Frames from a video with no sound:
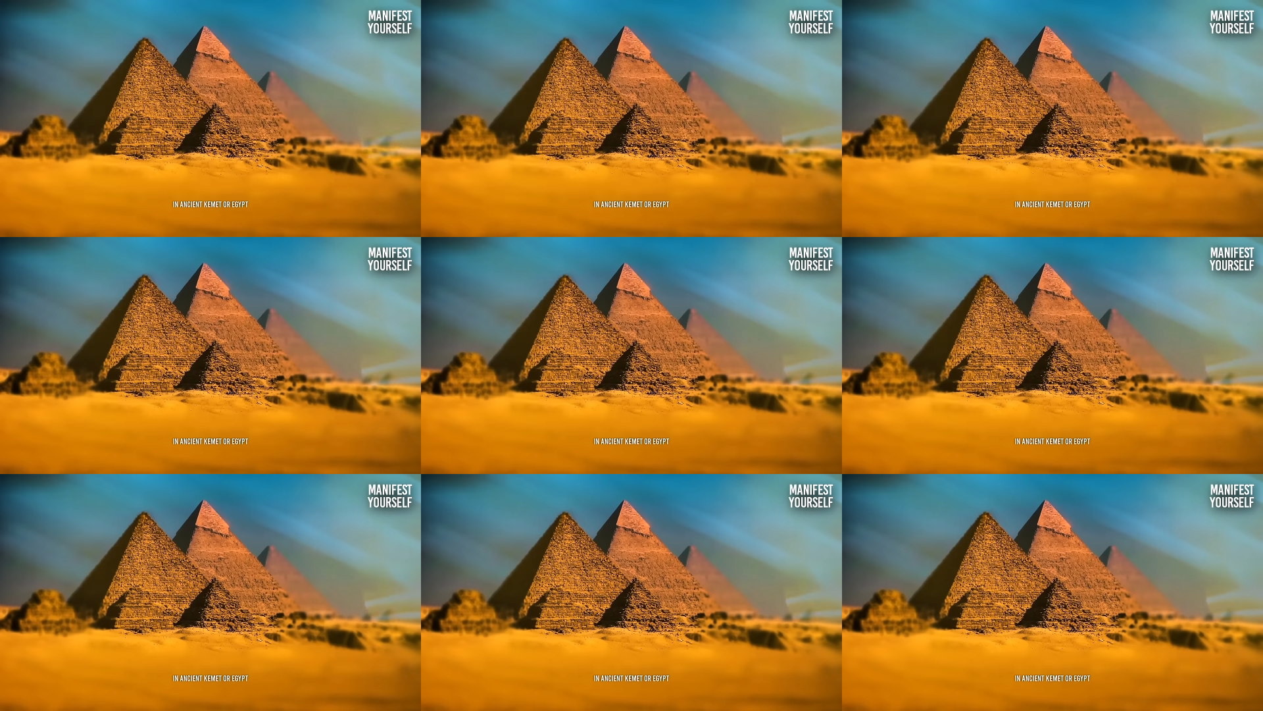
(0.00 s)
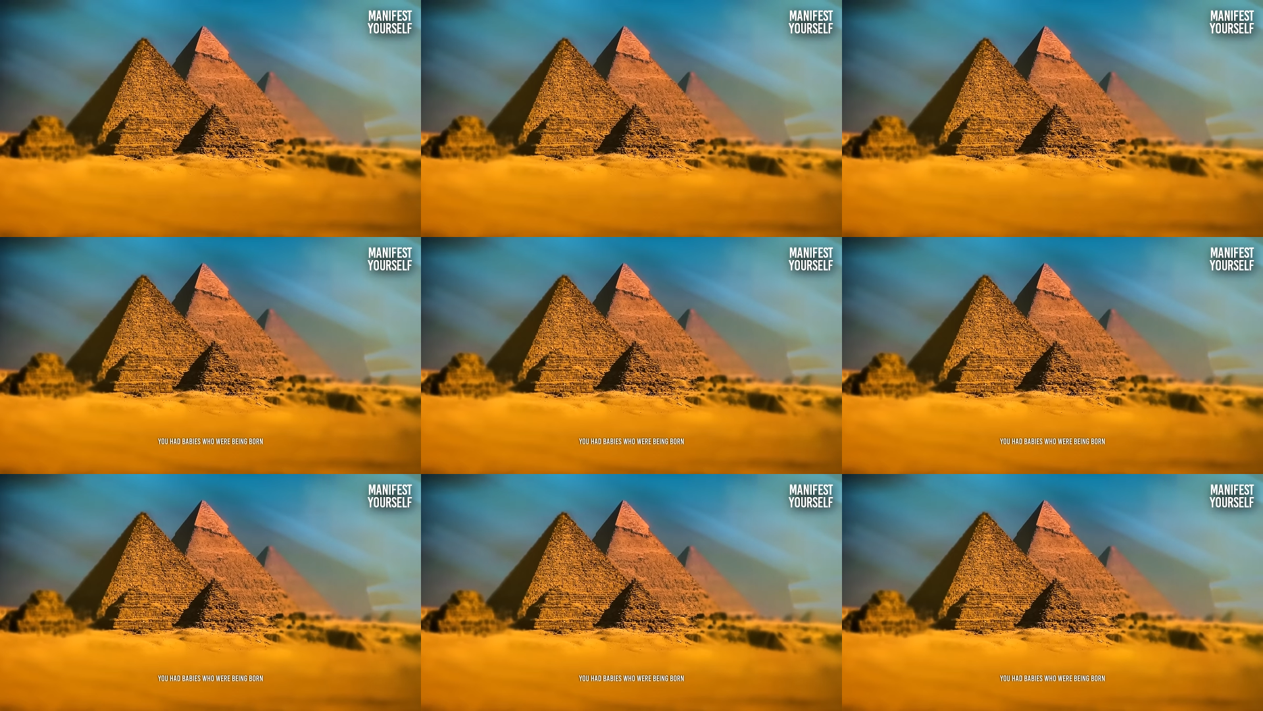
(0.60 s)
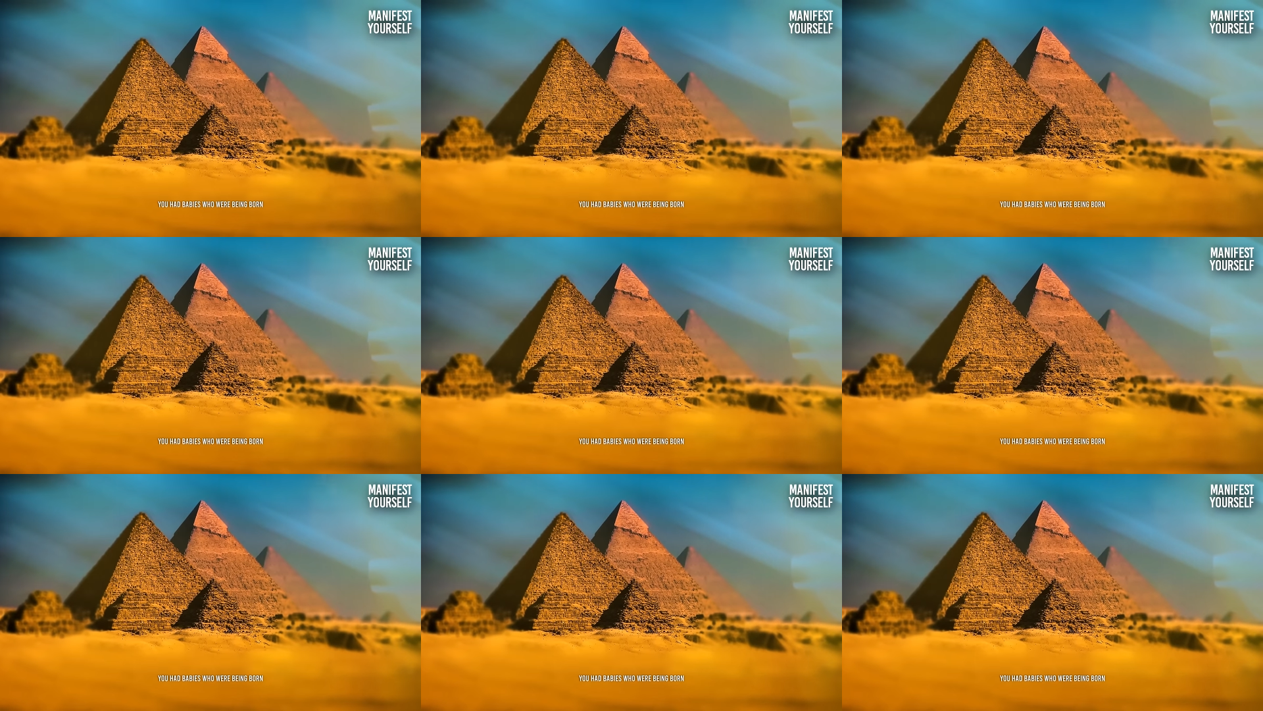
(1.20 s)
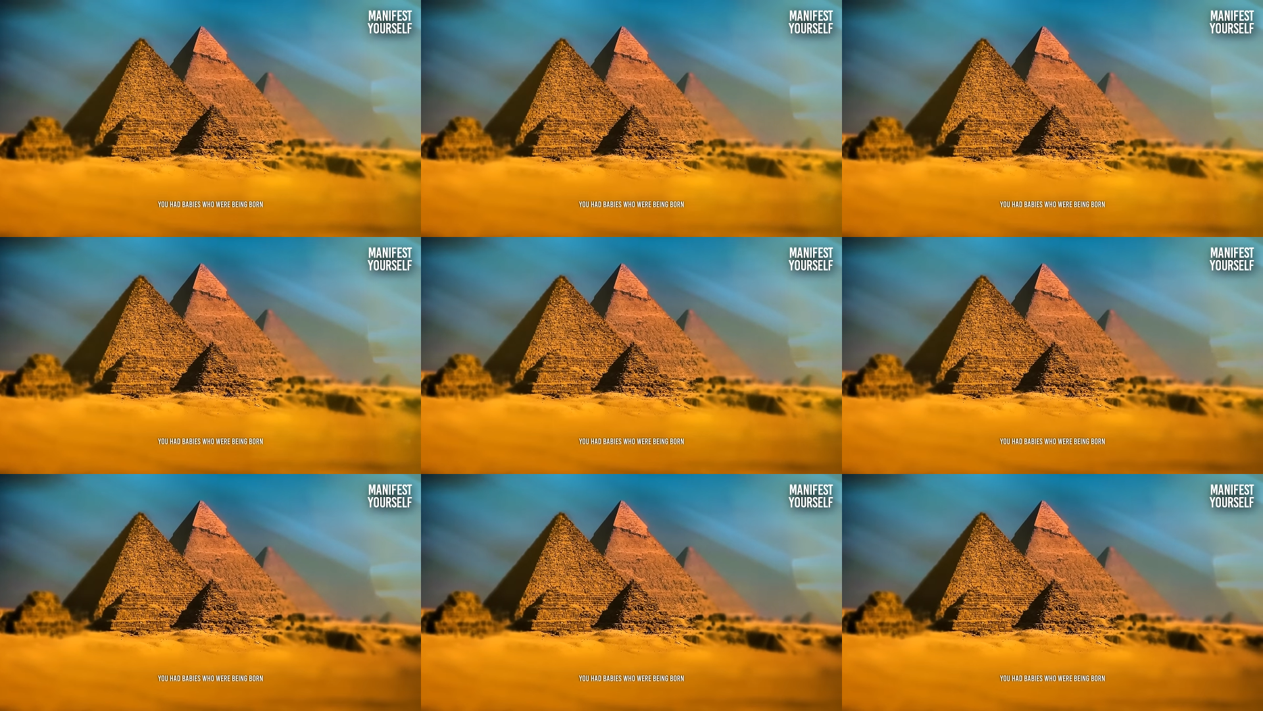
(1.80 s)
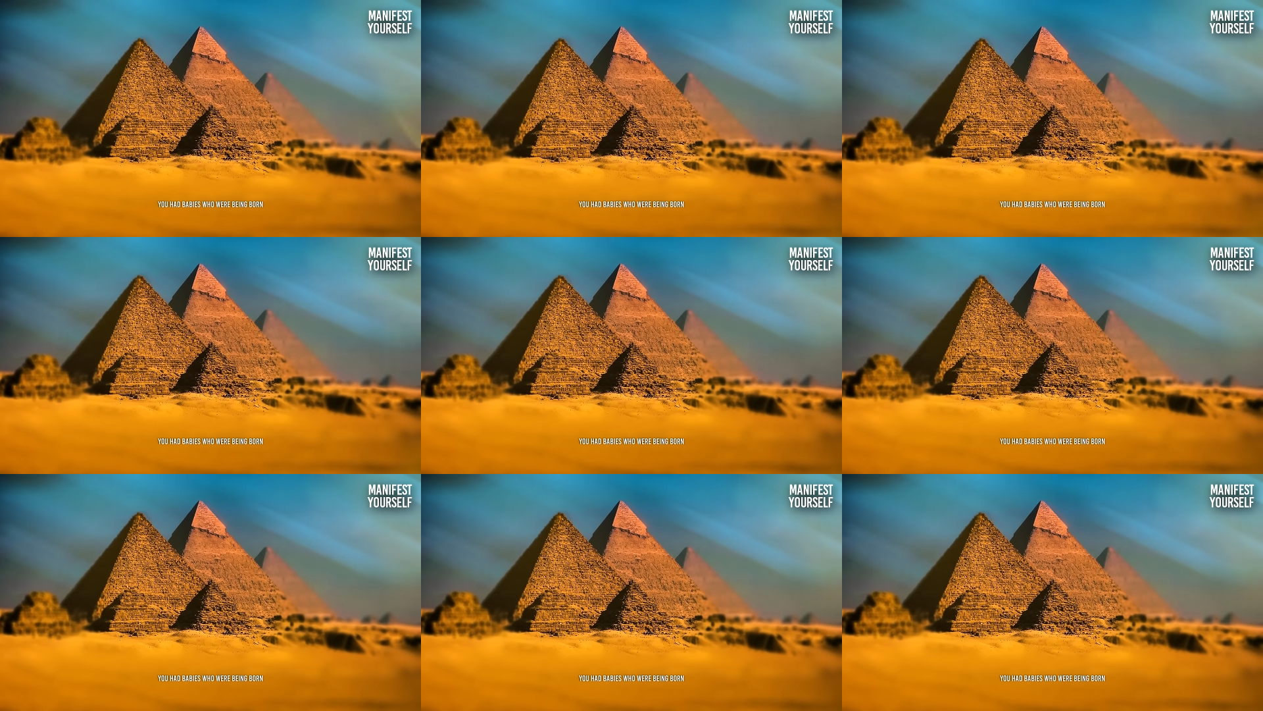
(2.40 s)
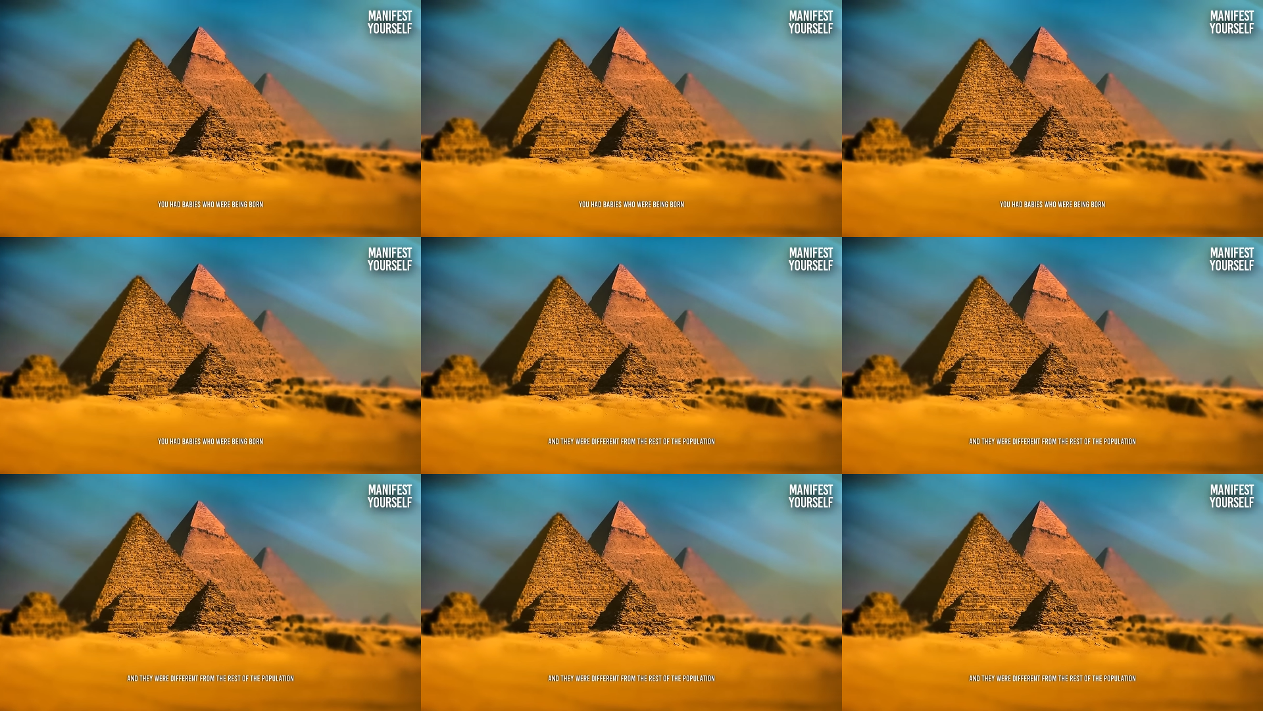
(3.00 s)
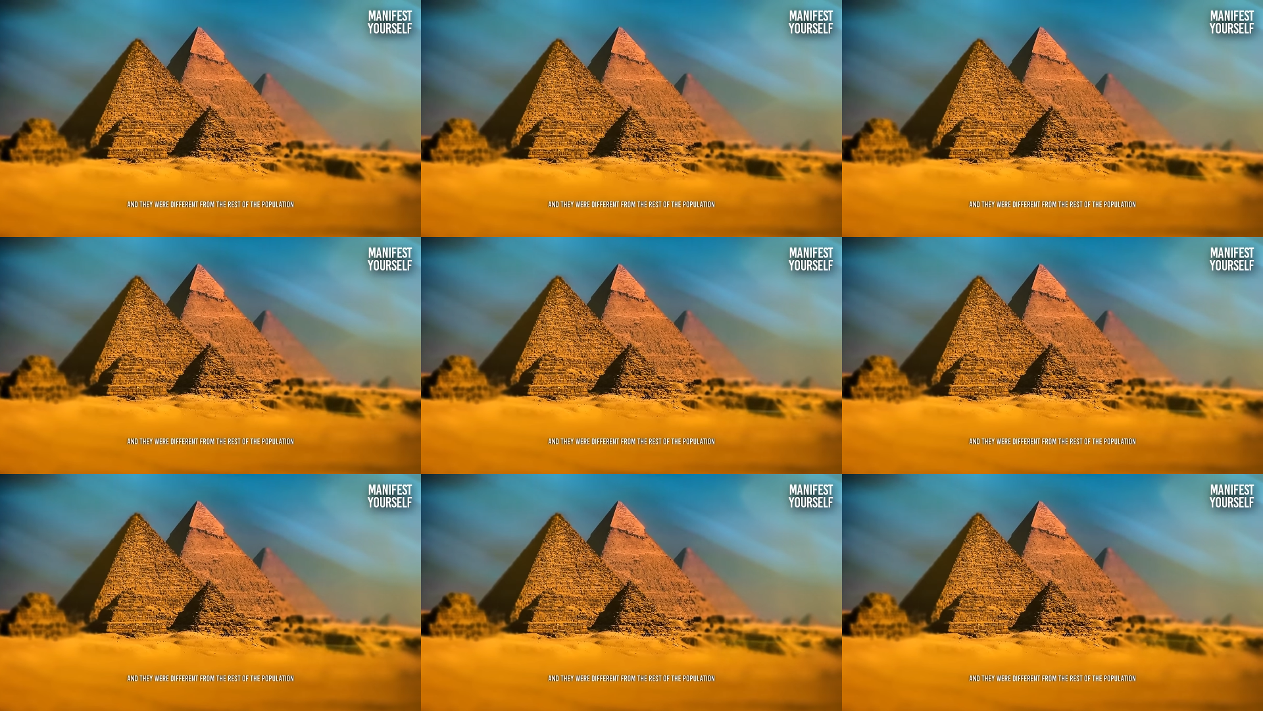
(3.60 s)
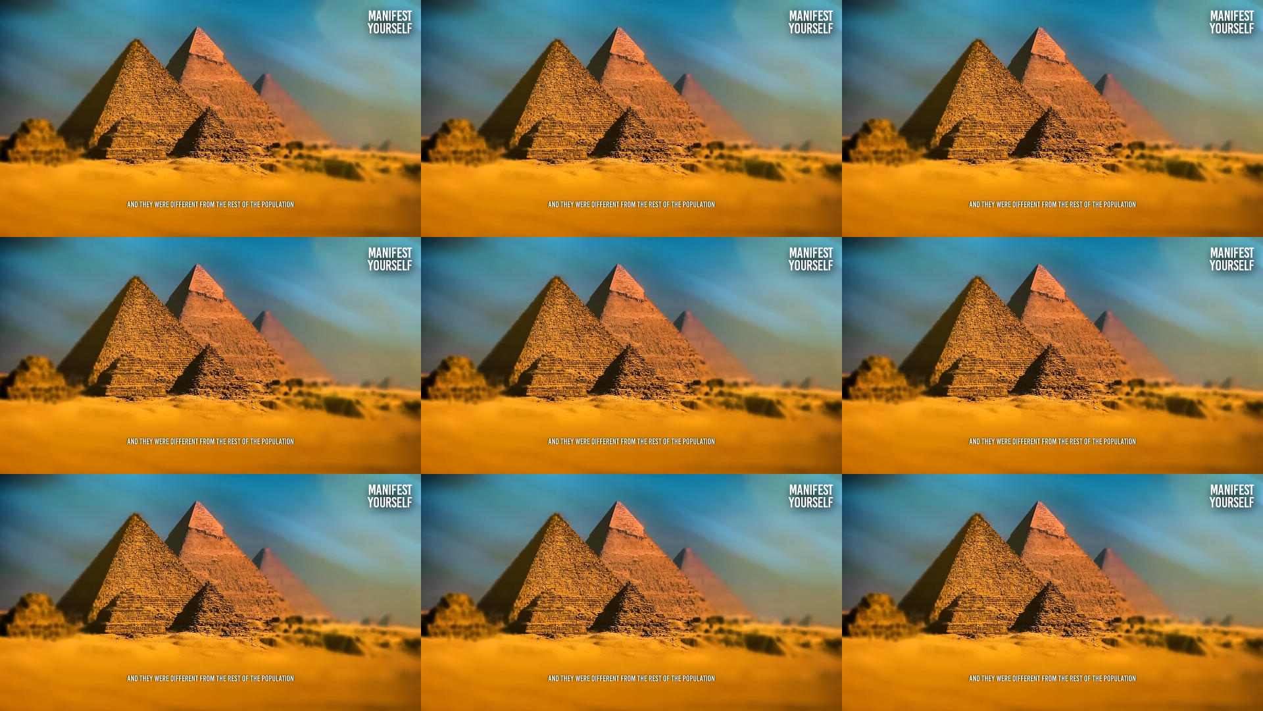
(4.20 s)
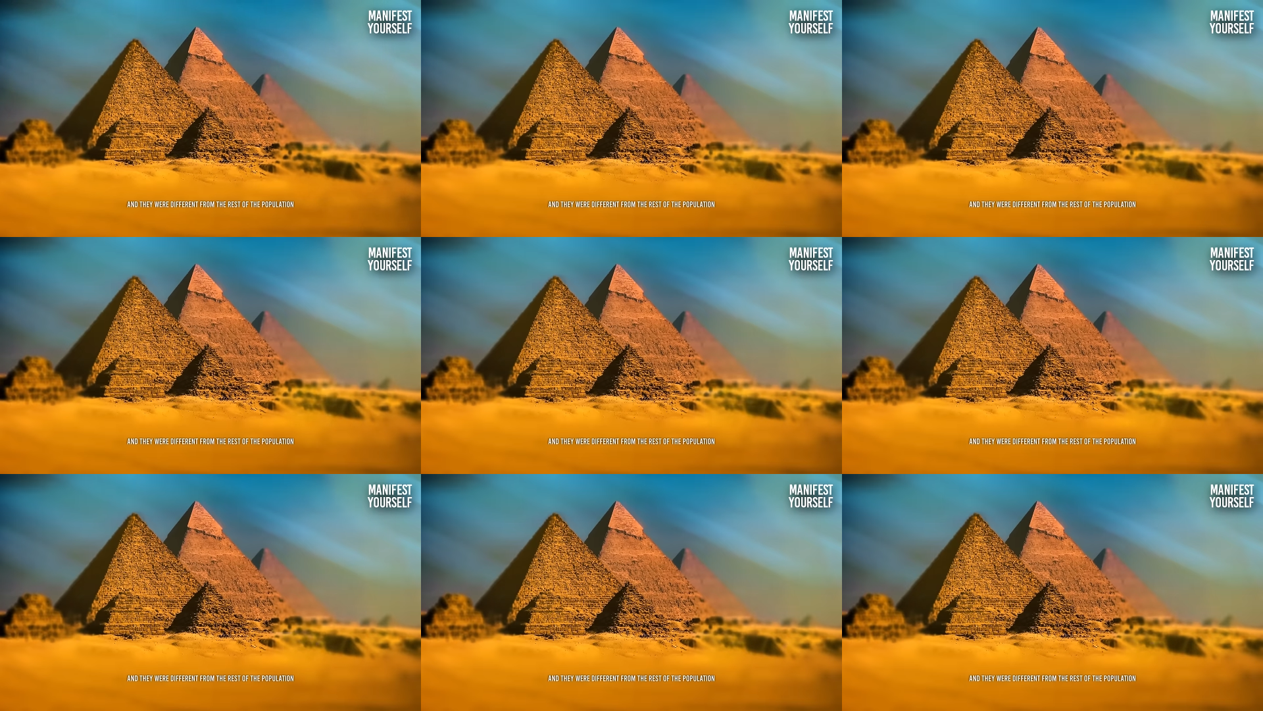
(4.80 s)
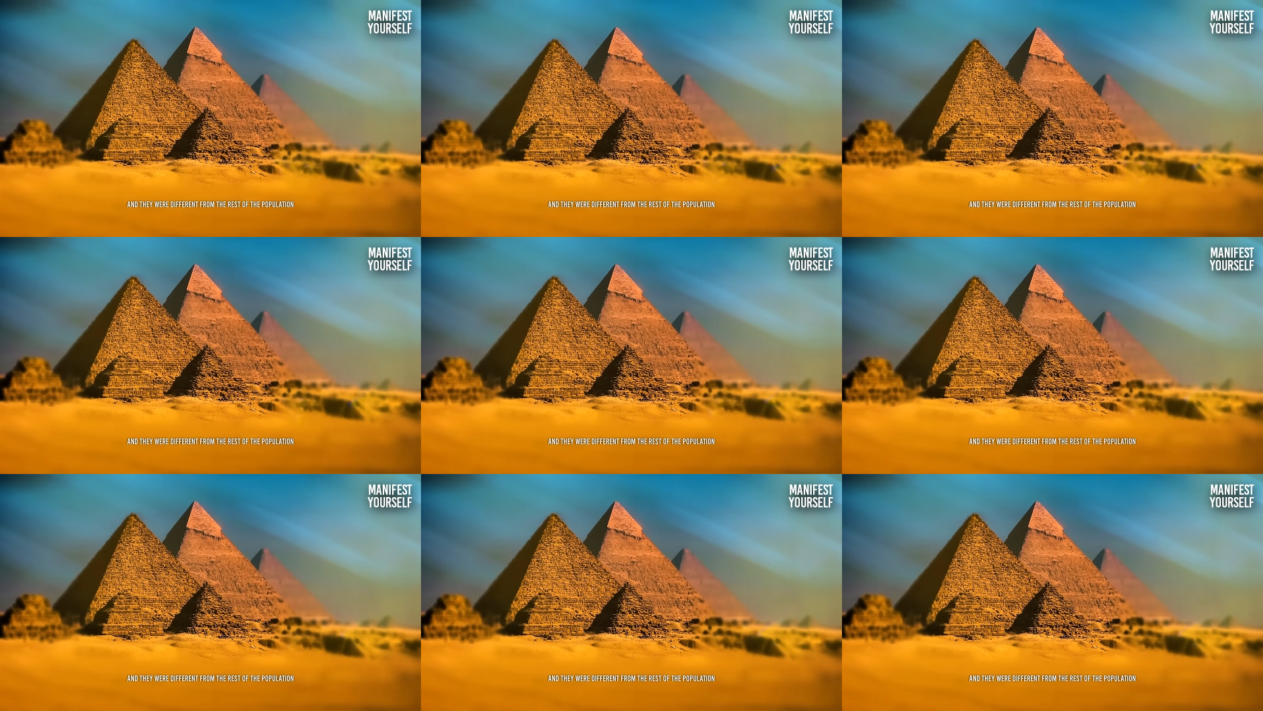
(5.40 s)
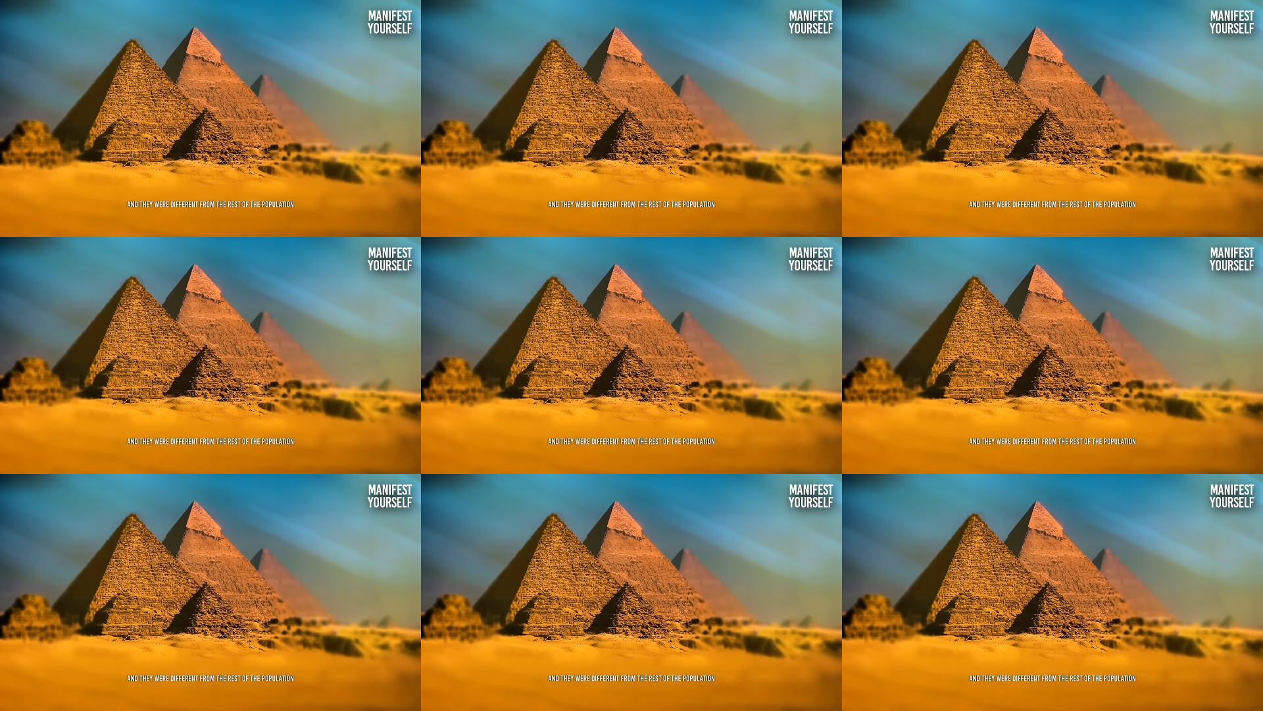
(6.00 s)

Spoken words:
No face is visible, so there are no lips to read.